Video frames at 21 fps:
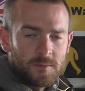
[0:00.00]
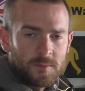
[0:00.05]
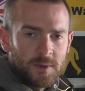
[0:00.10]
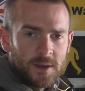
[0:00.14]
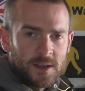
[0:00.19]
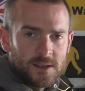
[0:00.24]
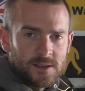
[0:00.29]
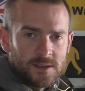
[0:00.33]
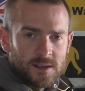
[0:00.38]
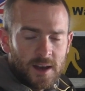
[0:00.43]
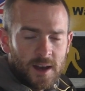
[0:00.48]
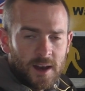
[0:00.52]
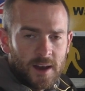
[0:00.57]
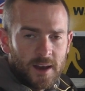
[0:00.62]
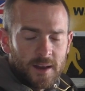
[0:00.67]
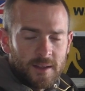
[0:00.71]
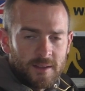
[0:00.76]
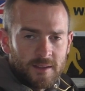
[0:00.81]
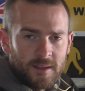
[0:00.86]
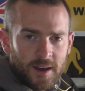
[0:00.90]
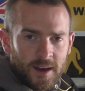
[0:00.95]
Your bees are
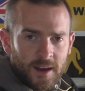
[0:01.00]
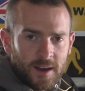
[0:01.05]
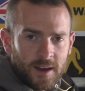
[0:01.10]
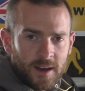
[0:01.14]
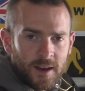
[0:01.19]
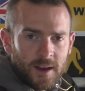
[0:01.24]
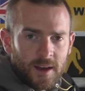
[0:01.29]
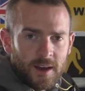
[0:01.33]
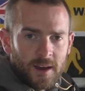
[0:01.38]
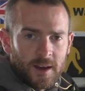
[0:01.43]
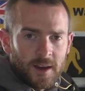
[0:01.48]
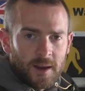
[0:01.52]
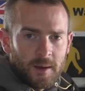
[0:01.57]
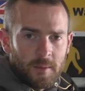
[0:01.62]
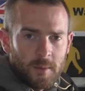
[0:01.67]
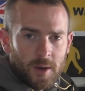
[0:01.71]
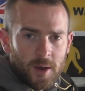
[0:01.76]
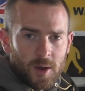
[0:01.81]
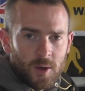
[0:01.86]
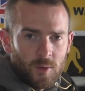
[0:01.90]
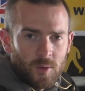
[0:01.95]
either
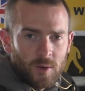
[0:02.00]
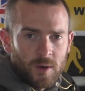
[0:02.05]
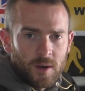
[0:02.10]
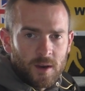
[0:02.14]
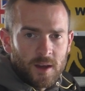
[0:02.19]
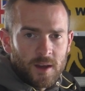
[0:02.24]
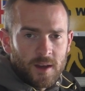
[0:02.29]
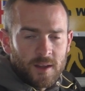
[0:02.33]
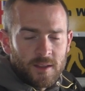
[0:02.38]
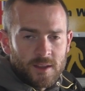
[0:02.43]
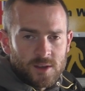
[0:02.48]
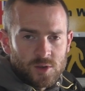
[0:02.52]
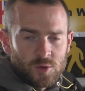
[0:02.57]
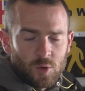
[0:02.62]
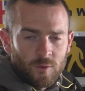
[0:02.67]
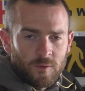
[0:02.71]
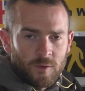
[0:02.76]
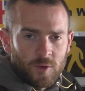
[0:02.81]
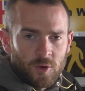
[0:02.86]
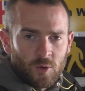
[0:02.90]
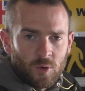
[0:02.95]
immune, there's
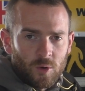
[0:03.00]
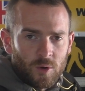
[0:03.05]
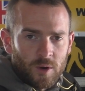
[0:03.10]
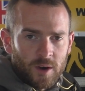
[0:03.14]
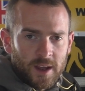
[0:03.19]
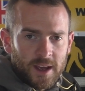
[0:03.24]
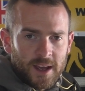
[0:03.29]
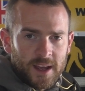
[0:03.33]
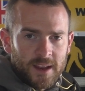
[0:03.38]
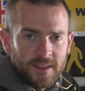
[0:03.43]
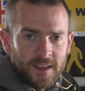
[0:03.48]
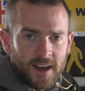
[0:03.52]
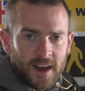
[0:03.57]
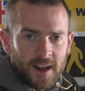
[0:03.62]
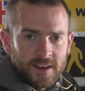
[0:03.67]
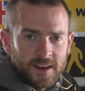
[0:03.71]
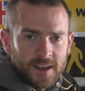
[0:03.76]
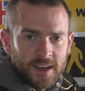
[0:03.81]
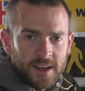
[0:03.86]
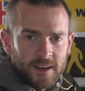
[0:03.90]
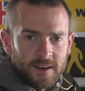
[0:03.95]
no varroa in
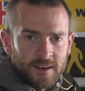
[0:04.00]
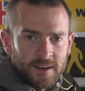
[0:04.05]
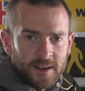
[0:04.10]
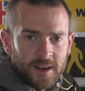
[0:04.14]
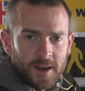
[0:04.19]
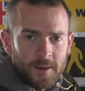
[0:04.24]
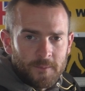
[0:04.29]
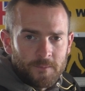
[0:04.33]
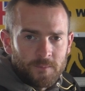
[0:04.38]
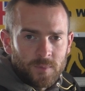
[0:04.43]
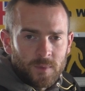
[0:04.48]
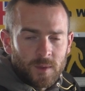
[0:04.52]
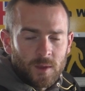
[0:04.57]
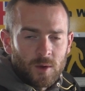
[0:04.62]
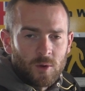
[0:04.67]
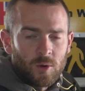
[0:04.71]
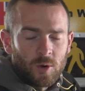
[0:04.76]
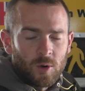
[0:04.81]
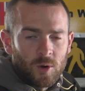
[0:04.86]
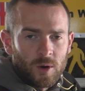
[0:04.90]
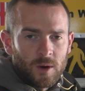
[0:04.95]
that area,
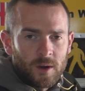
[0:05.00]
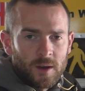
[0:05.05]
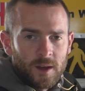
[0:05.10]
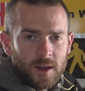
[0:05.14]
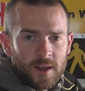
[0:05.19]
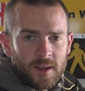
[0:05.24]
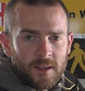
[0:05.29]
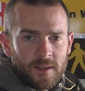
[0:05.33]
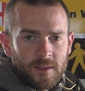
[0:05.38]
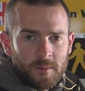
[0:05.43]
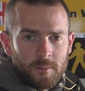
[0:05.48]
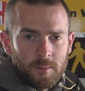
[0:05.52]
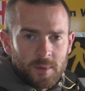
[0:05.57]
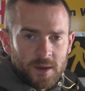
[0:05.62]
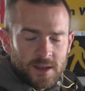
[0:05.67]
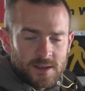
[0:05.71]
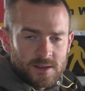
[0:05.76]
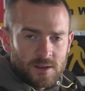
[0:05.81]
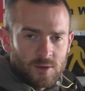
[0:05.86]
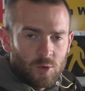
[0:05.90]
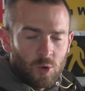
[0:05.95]
or the
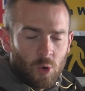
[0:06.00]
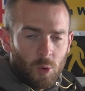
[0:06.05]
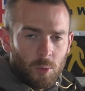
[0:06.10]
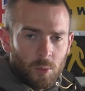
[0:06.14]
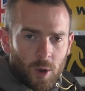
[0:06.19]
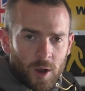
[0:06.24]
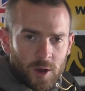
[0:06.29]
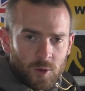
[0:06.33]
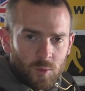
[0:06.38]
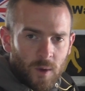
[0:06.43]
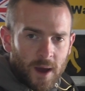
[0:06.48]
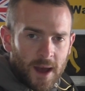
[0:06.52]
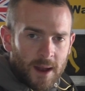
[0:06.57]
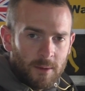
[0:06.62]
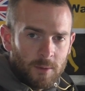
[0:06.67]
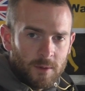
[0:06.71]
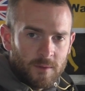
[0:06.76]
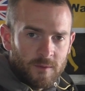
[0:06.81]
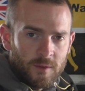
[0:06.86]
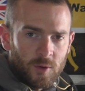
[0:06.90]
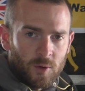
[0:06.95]
bees can cope quite
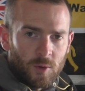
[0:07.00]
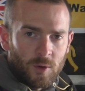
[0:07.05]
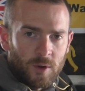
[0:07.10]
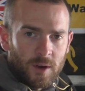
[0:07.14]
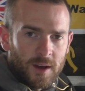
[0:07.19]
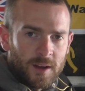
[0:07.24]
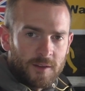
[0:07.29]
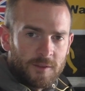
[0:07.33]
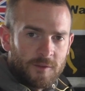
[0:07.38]
well with varroa.